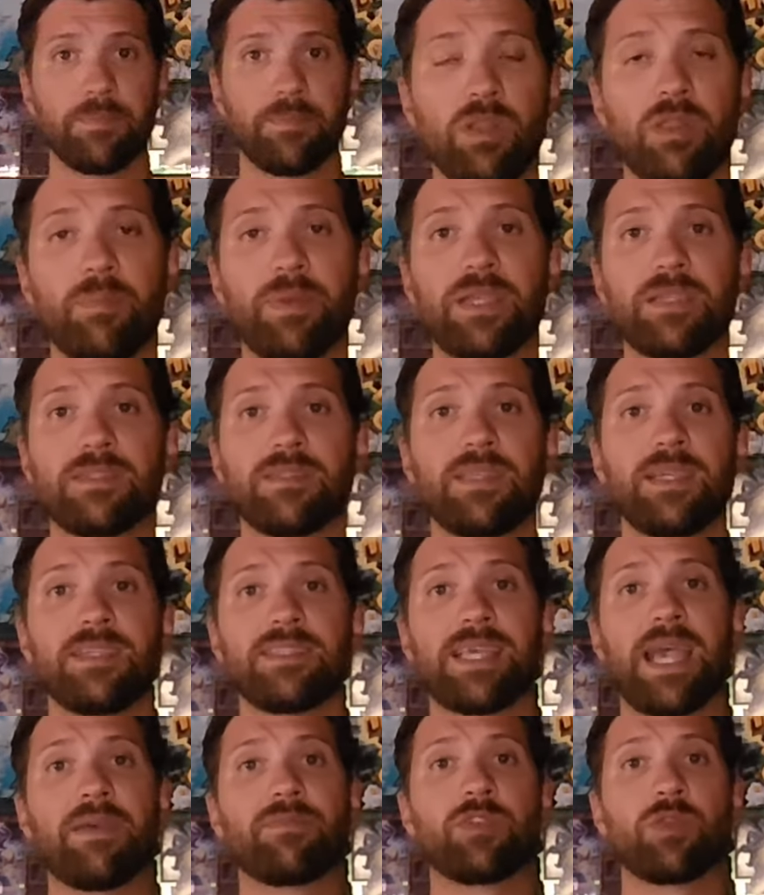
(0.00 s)
of the biggest
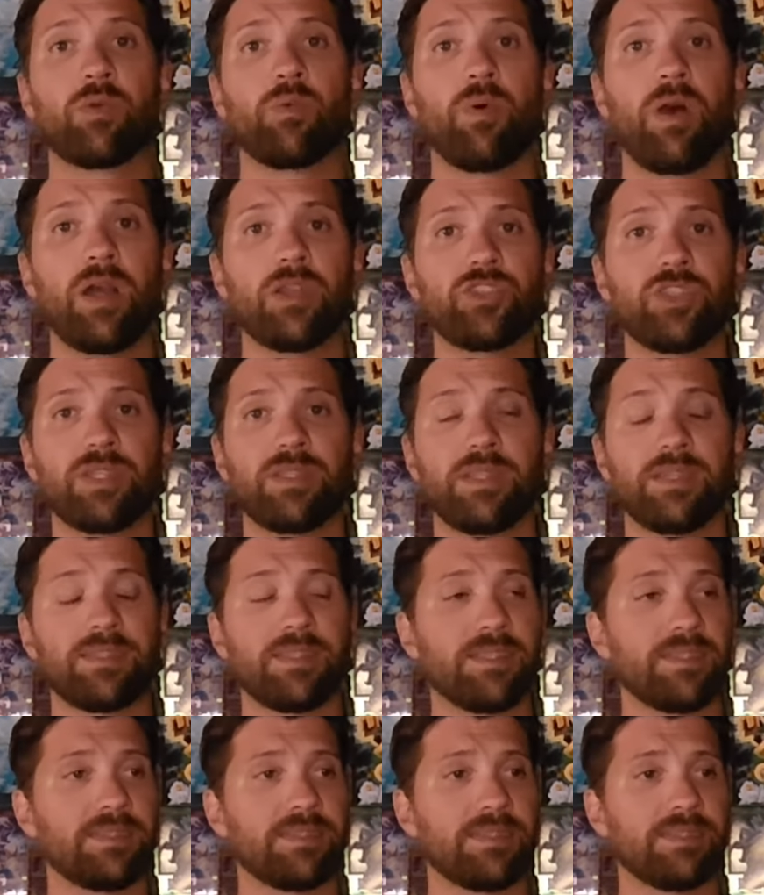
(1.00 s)
things after watching this
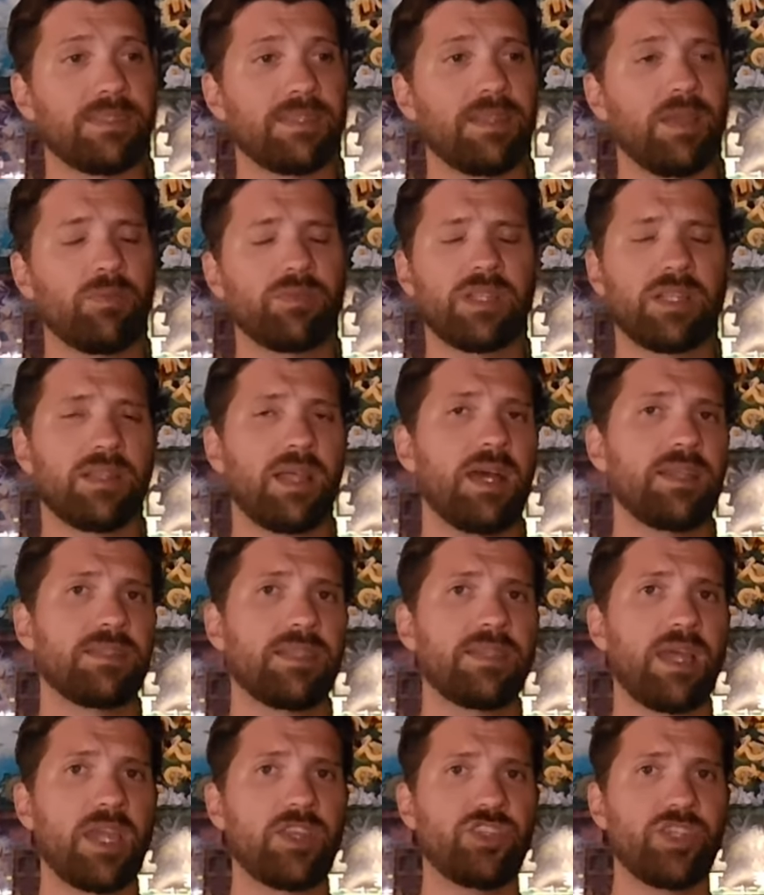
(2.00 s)
is there was a lot
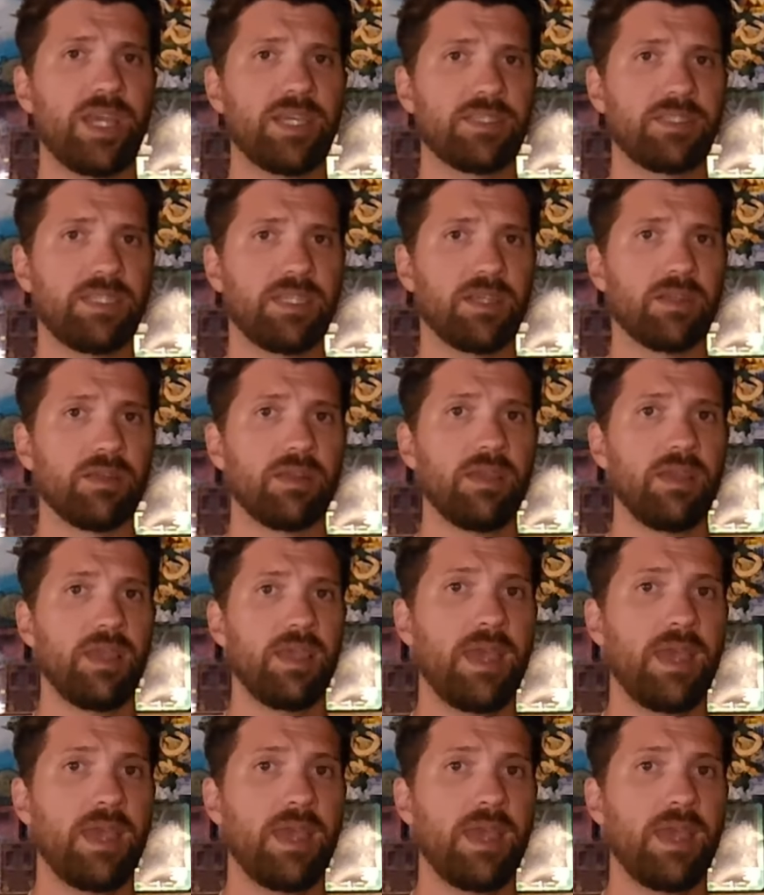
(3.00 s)
to digest here.